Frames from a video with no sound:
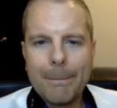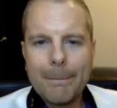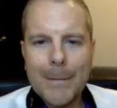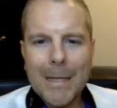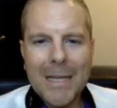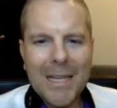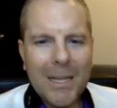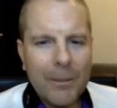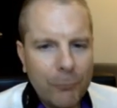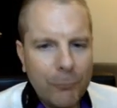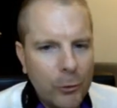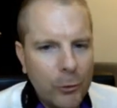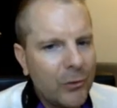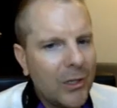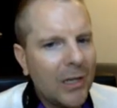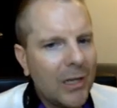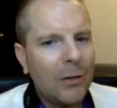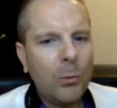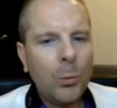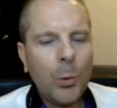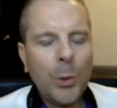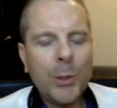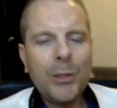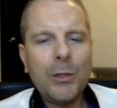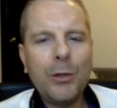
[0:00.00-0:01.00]
If you've
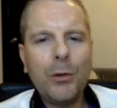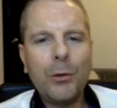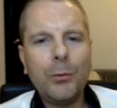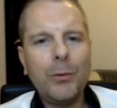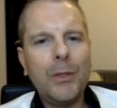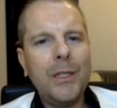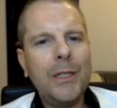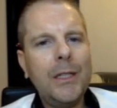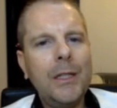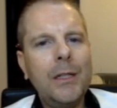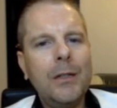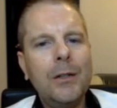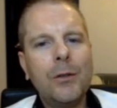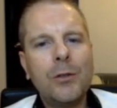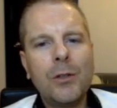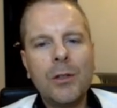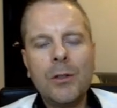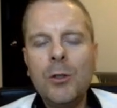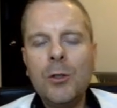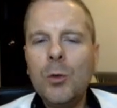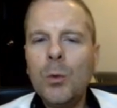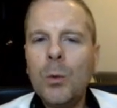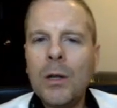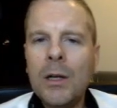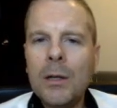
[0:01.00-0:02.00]
got one to three years
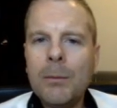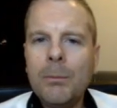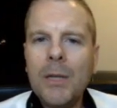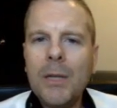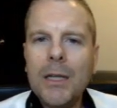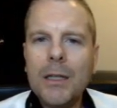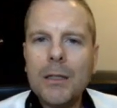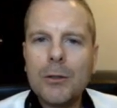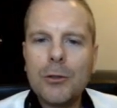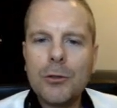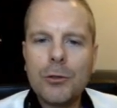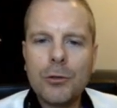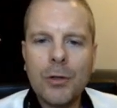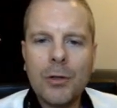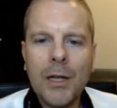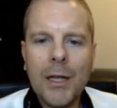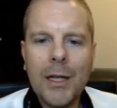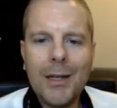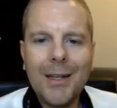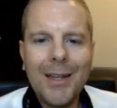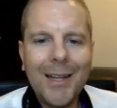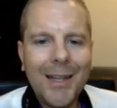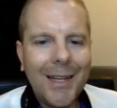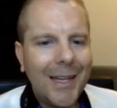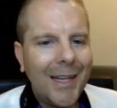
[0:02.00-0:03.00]
and you want to make a
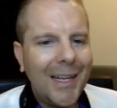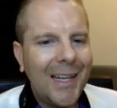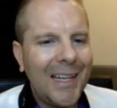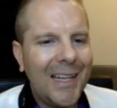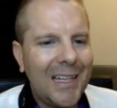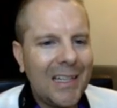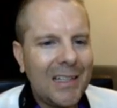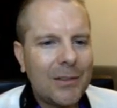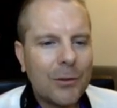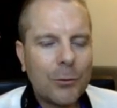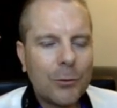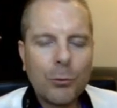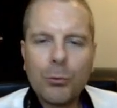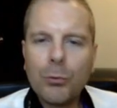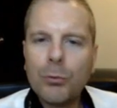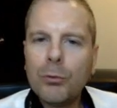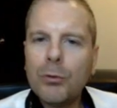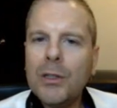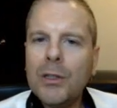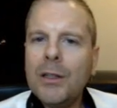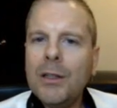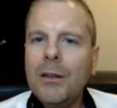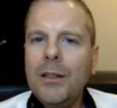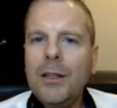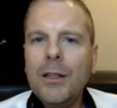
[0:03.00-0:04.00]
trade, it's
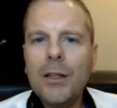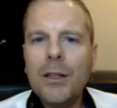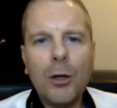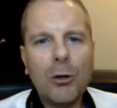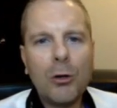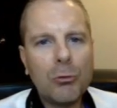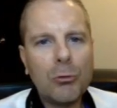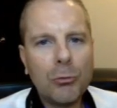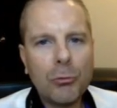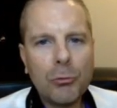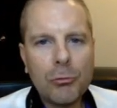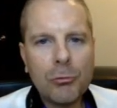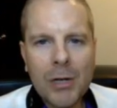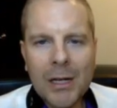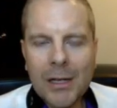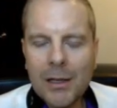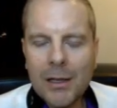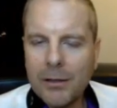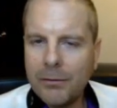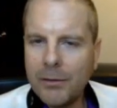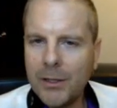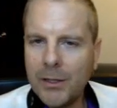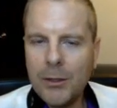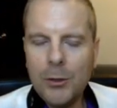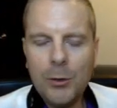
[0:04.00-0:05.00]
really
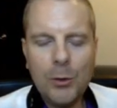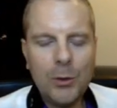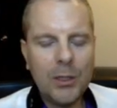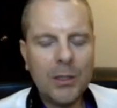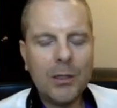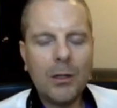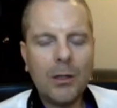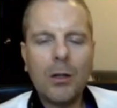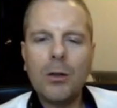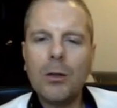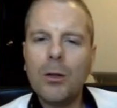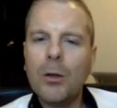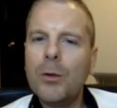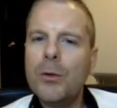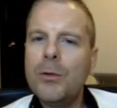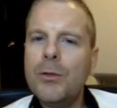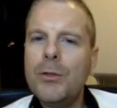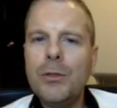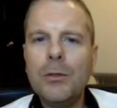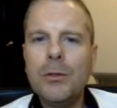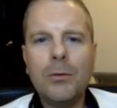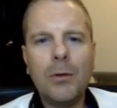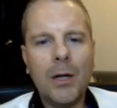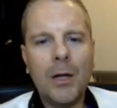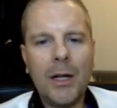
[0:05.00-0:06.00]
irrelevant. You can close
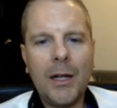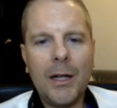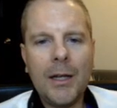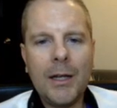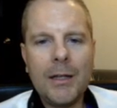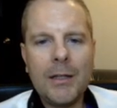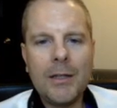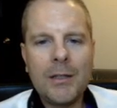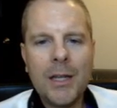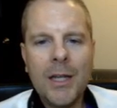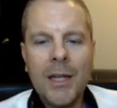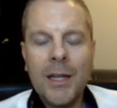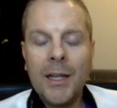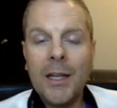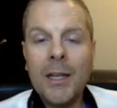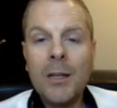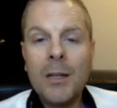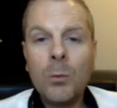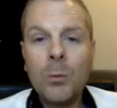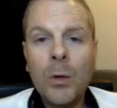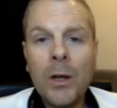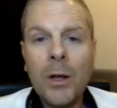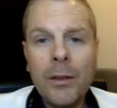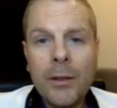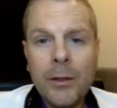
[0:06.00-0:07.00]
your eyes,
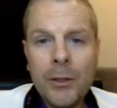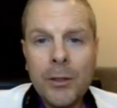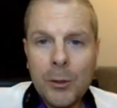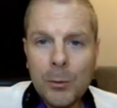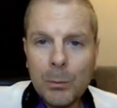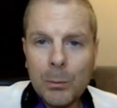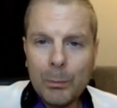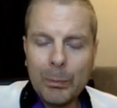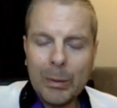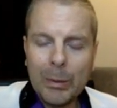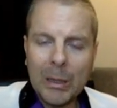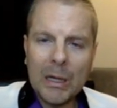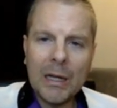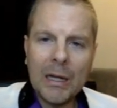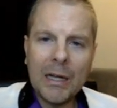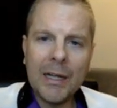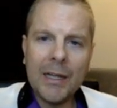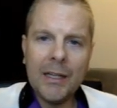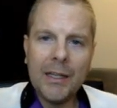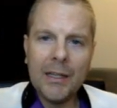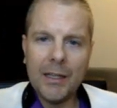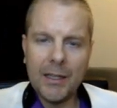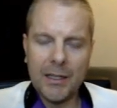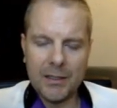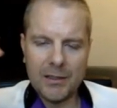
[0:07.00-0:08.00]
and whether you
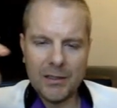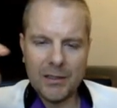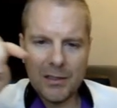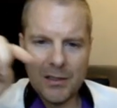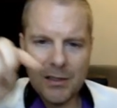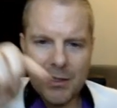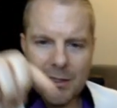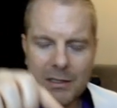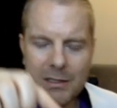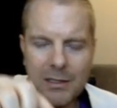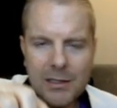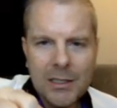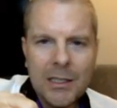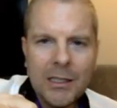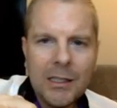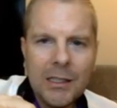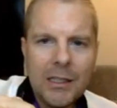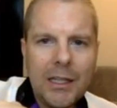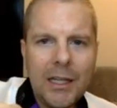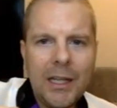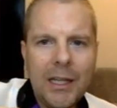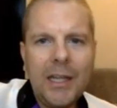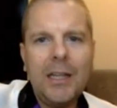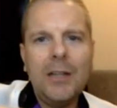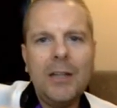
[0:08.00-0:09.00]
buy at sixteen
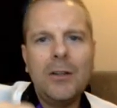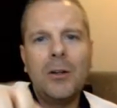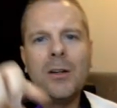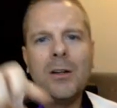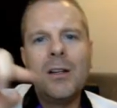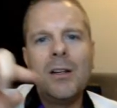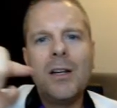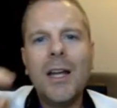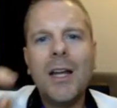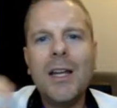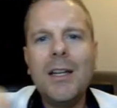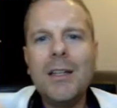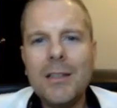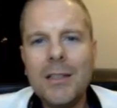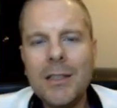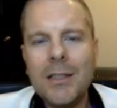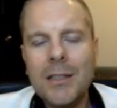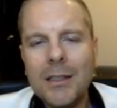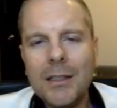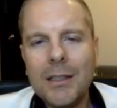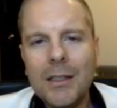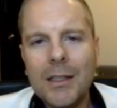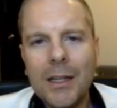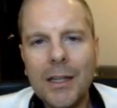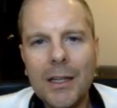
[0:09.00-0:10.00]
K or
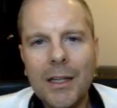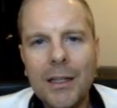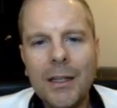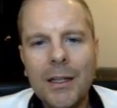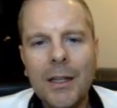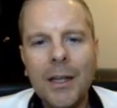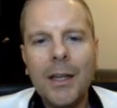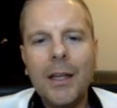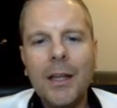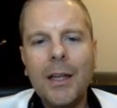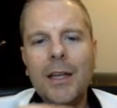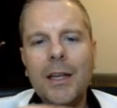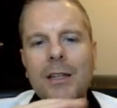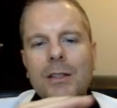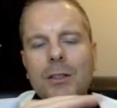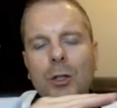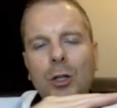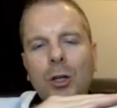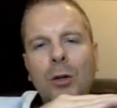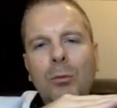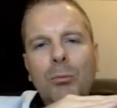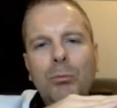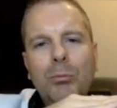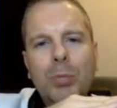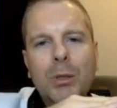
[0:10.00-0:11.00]
nineteen K is
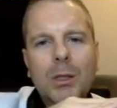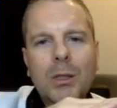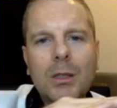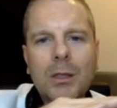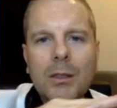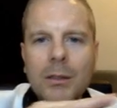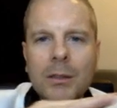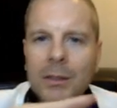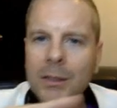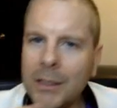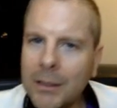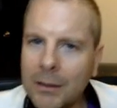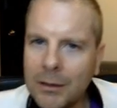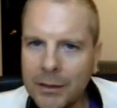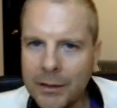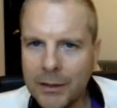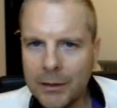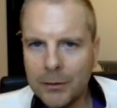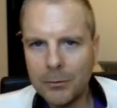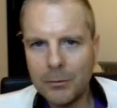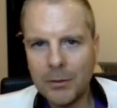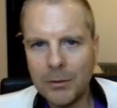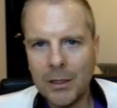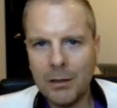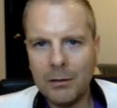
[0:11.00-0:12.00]
completely
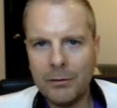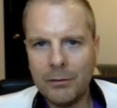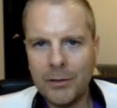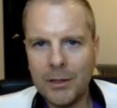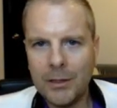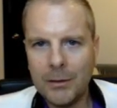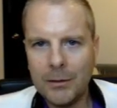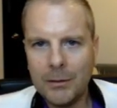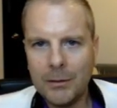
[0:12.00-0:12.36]
irrelevant.